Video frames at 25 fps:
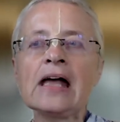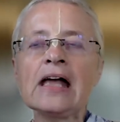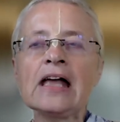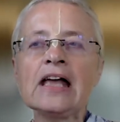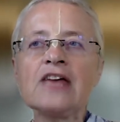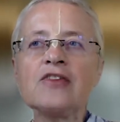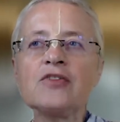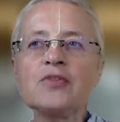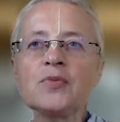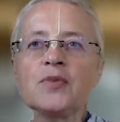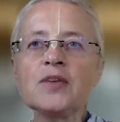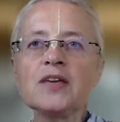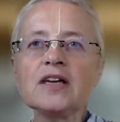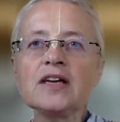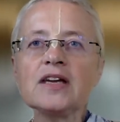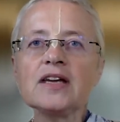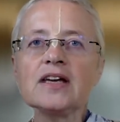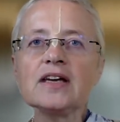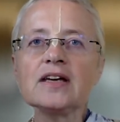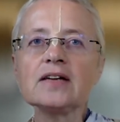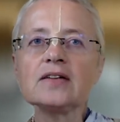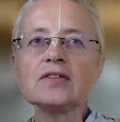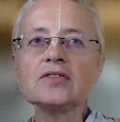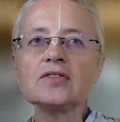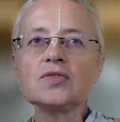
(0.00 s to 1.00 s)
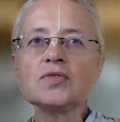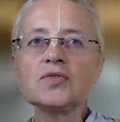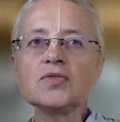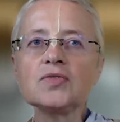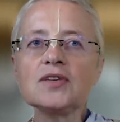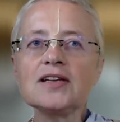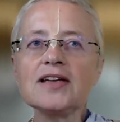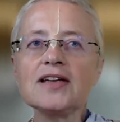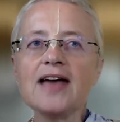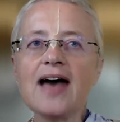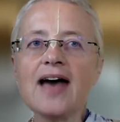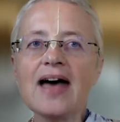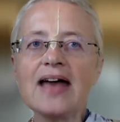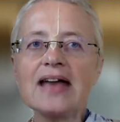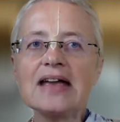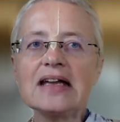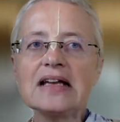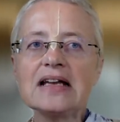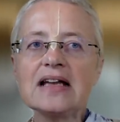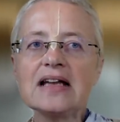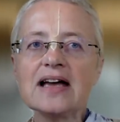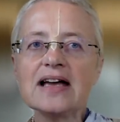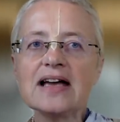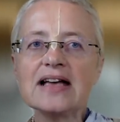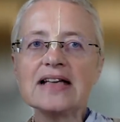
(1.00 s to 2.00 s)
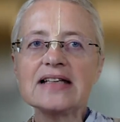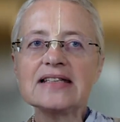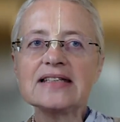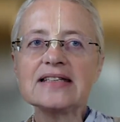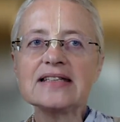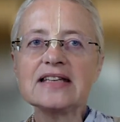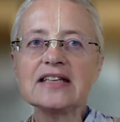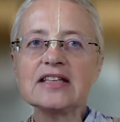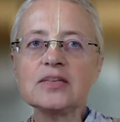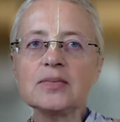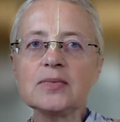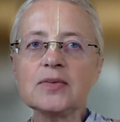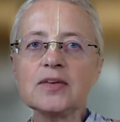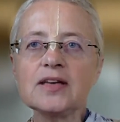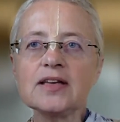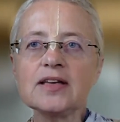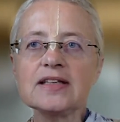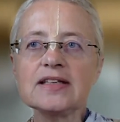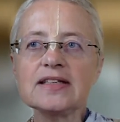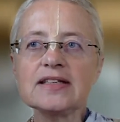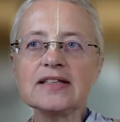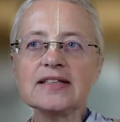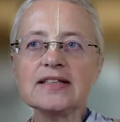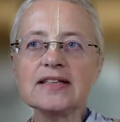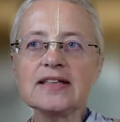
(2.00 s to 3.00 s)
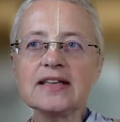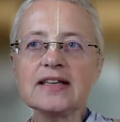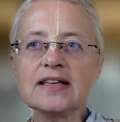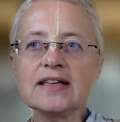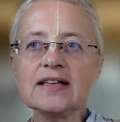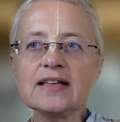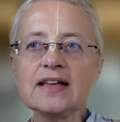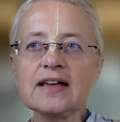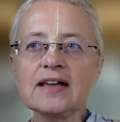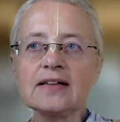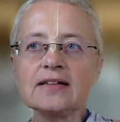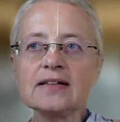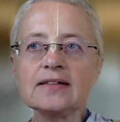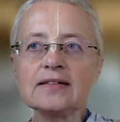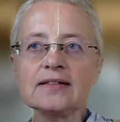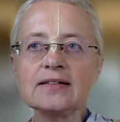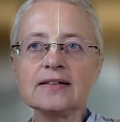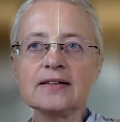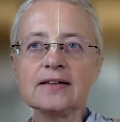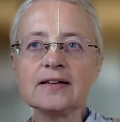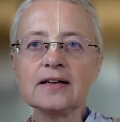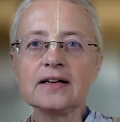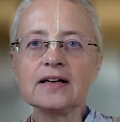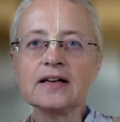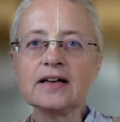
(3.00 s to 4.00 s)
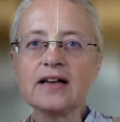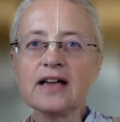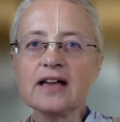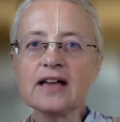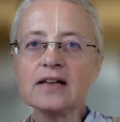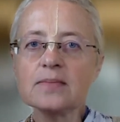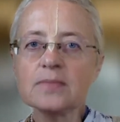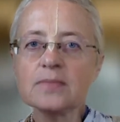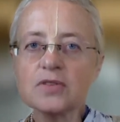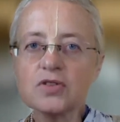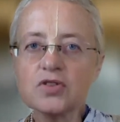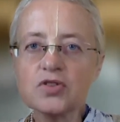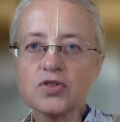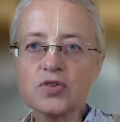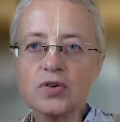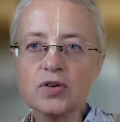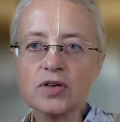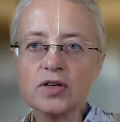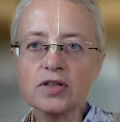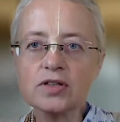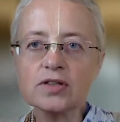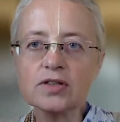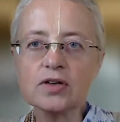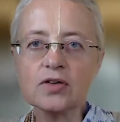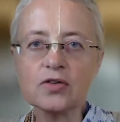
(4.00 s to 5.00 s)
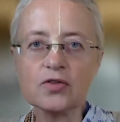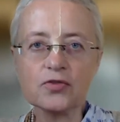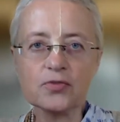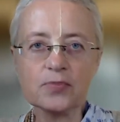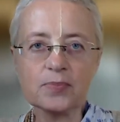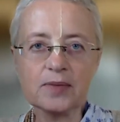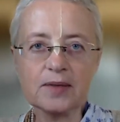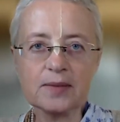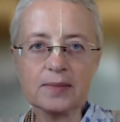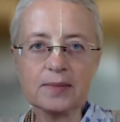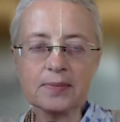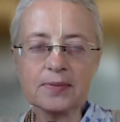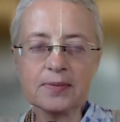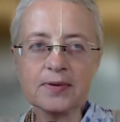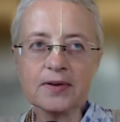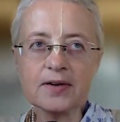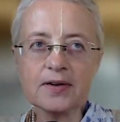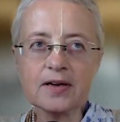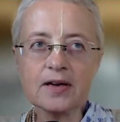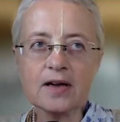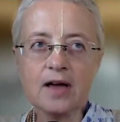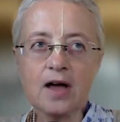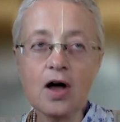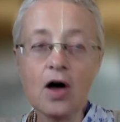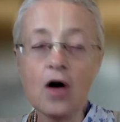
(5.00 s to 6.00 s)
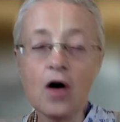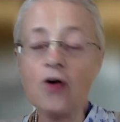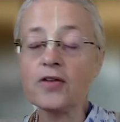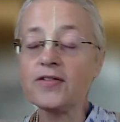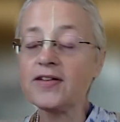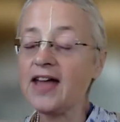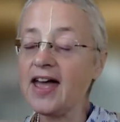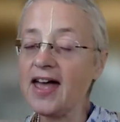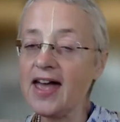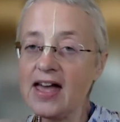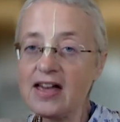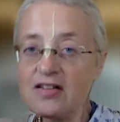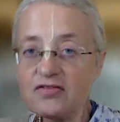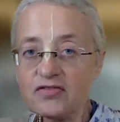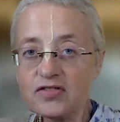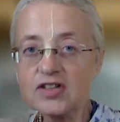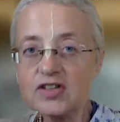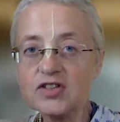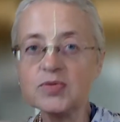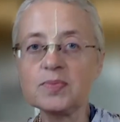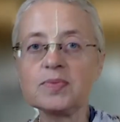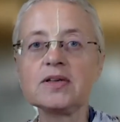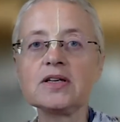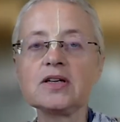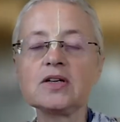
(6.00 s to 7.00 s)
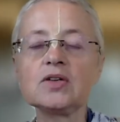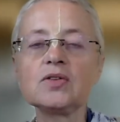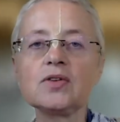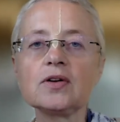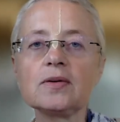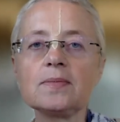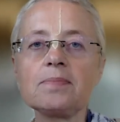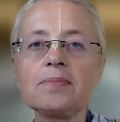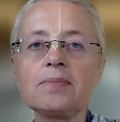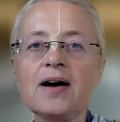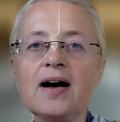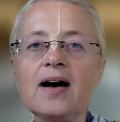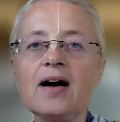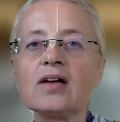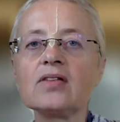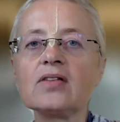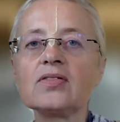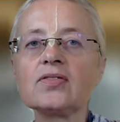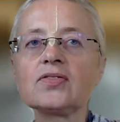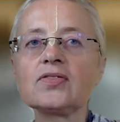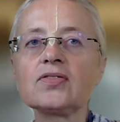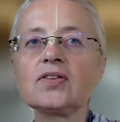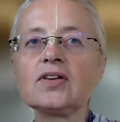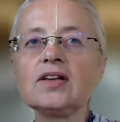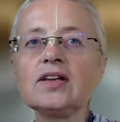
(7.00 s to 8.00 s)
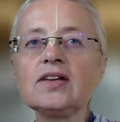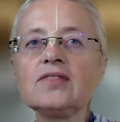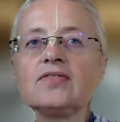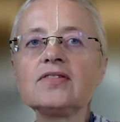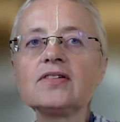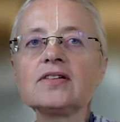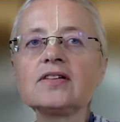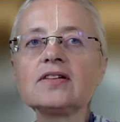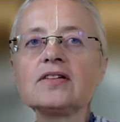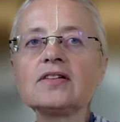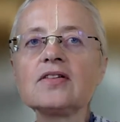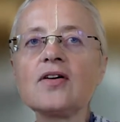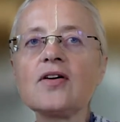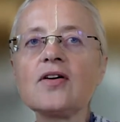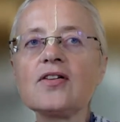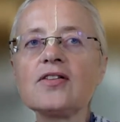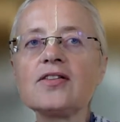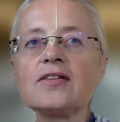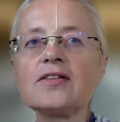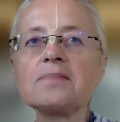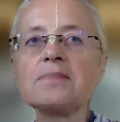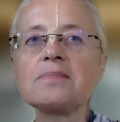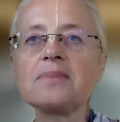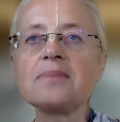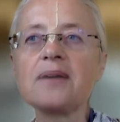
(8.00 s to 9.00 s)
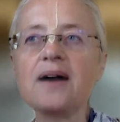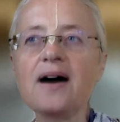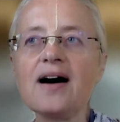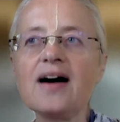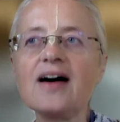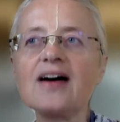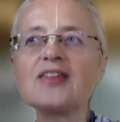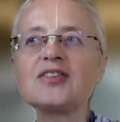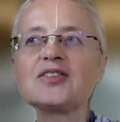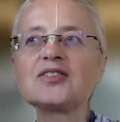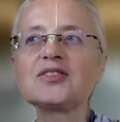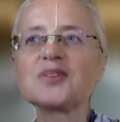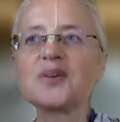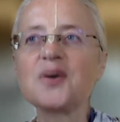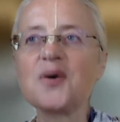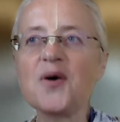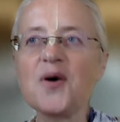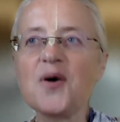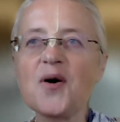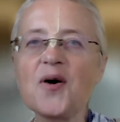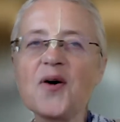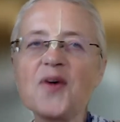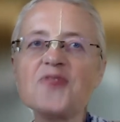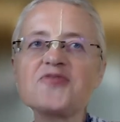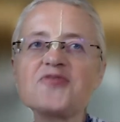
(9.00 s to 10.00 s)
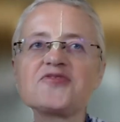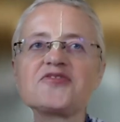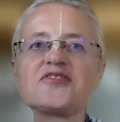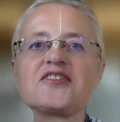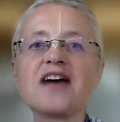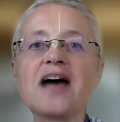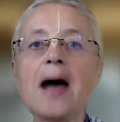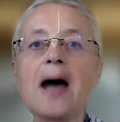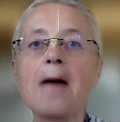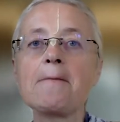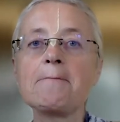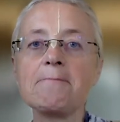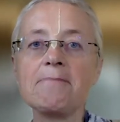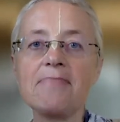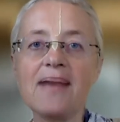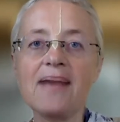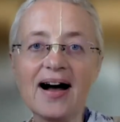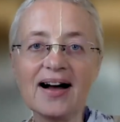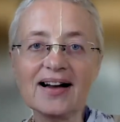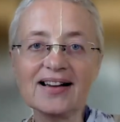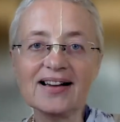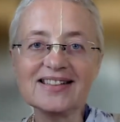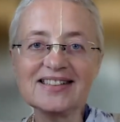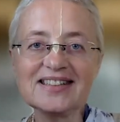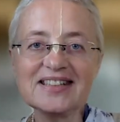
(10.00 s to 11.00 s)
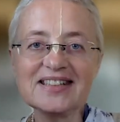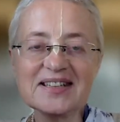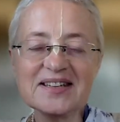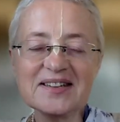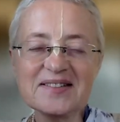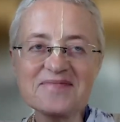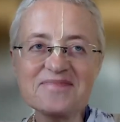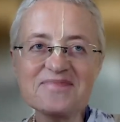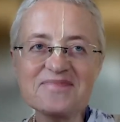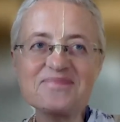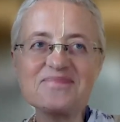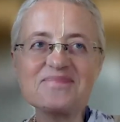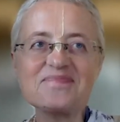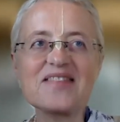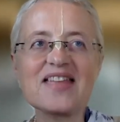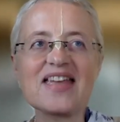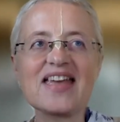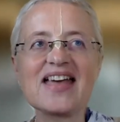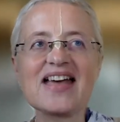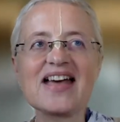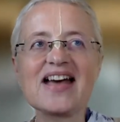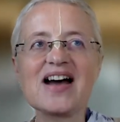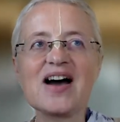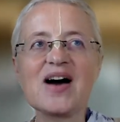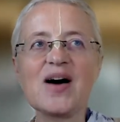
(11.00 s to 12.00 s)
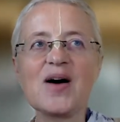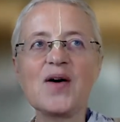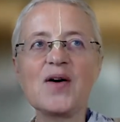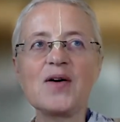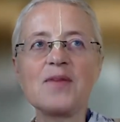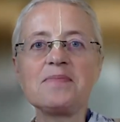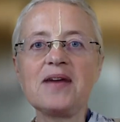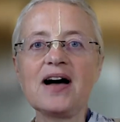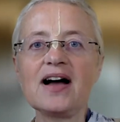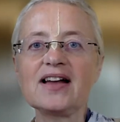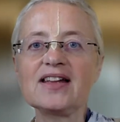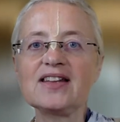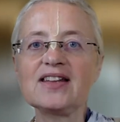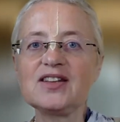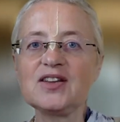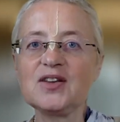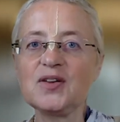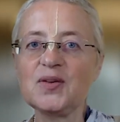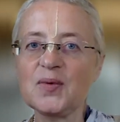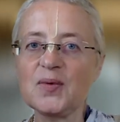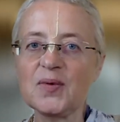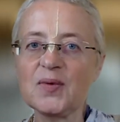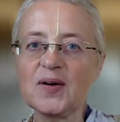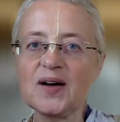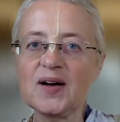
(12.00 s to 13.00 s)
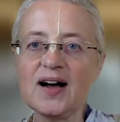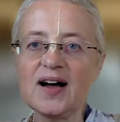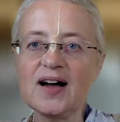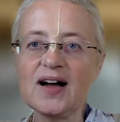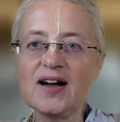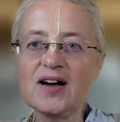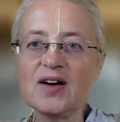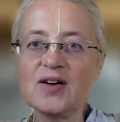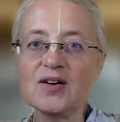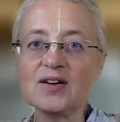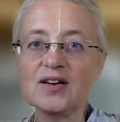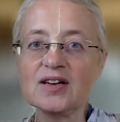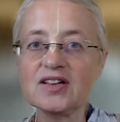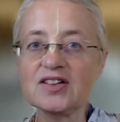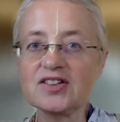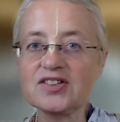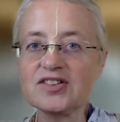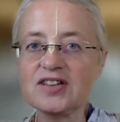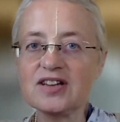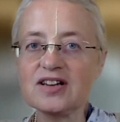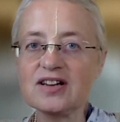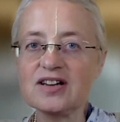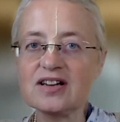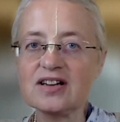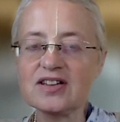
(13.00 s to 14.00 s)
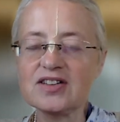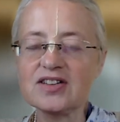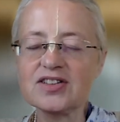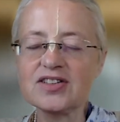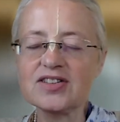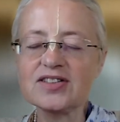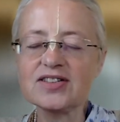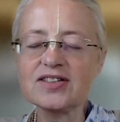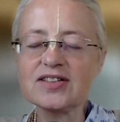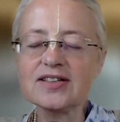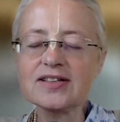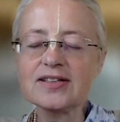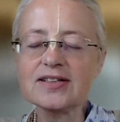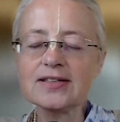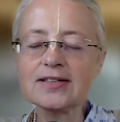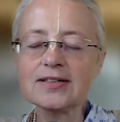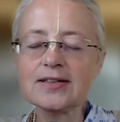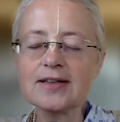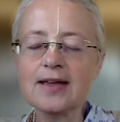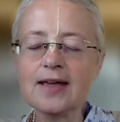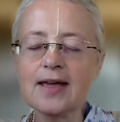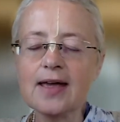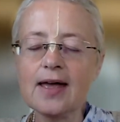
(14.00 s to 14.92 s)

if we truly analyze it, we can see that great majority of people on every spiritual path, even on the path of bhakti or bhakti yoga or Krishna consciousness,